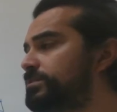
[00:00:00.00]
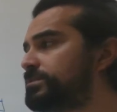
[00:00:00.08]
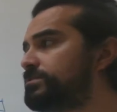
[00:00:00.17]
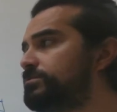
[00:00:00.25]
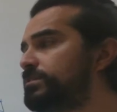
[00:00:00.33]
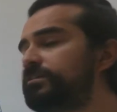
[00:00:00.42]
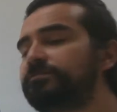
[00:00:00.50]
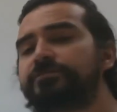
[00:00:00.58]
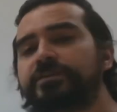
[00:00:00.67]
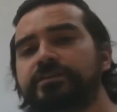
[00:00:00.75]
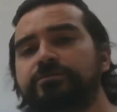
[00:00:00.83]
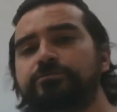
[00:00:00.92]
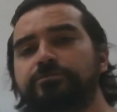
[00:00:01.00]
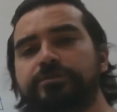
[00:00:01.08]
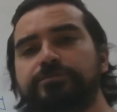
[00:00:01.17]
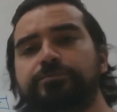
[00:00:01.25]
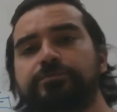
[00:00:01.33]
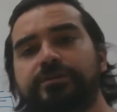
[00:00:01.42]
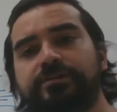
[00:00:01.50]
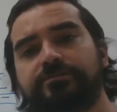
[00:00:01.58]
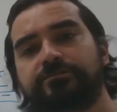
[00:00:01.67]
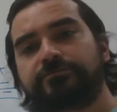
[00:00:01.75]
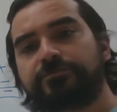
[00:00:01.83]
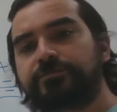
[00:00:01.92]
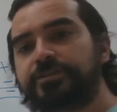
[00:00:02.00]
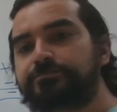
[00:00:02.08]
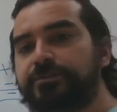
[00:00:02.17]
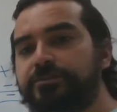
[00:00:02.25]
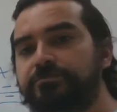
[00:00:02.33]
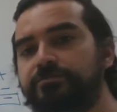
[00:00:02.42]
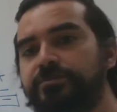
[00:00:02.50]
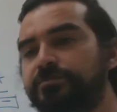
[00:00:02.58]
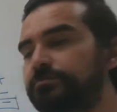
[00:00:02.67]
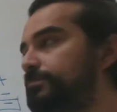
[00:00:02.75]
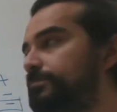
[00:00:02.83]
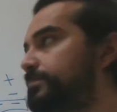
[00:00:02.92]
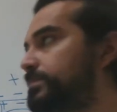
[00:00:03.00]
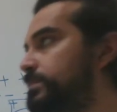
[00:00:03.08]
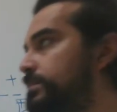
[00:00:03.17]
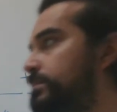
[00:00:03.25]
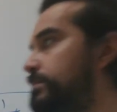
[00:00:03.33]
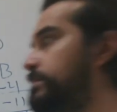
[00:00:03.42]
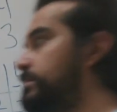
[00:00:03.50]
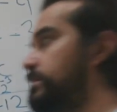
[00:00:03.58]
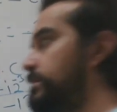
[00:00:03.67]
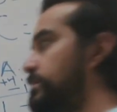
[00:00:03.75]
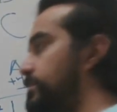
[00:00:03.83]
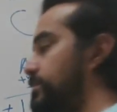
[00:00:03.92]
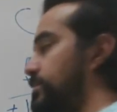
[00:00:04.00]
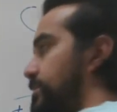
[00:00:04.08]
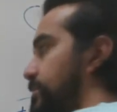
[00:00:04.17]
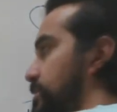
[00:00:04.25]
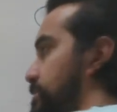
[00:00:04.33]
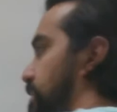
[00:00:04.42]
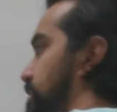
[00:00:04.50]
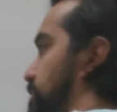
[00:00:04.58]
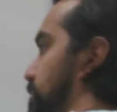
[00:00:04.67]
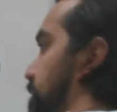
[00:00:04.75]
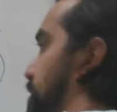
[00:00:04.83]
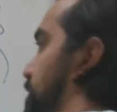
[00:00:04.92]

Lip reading: let's go ahead and find out what we could pull out from each binomial. From the first binomial,